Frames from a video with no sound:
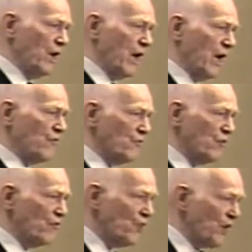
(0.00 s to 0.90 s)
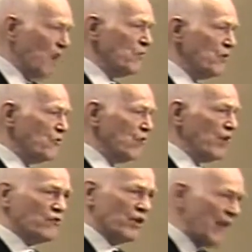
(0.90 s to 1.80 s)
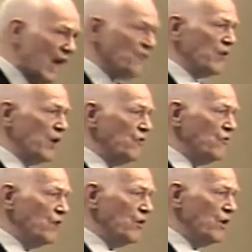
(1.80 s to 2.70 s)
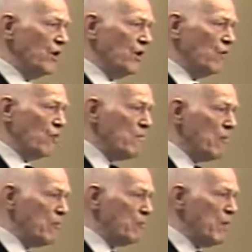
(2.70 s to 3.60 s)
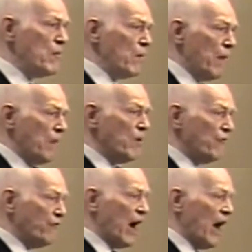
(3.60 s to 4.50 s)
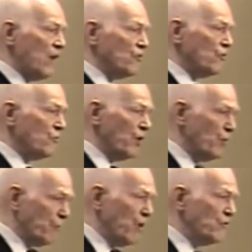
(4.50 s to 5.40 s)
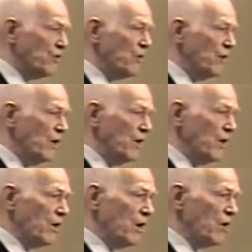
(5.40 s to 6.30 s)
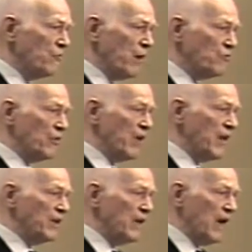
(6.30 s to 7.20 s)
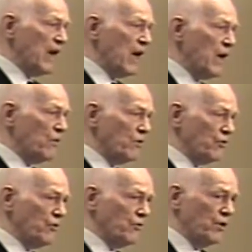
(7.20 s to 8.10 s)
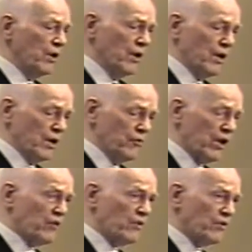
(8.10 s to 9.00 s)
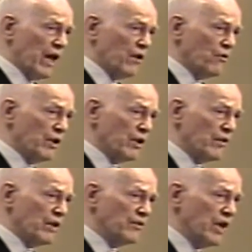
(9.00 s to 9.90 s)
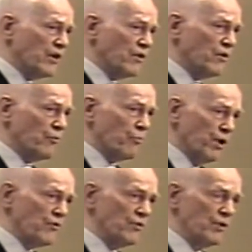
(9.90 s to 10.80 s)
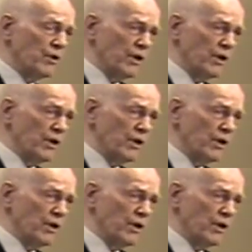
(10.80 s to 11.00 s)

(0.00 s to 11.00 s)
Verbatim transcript: And since the government thinks they're not sins, we may, we may pay me fined or into prison, uh, especially with the NDAA, which is, says that not only can they take you into prison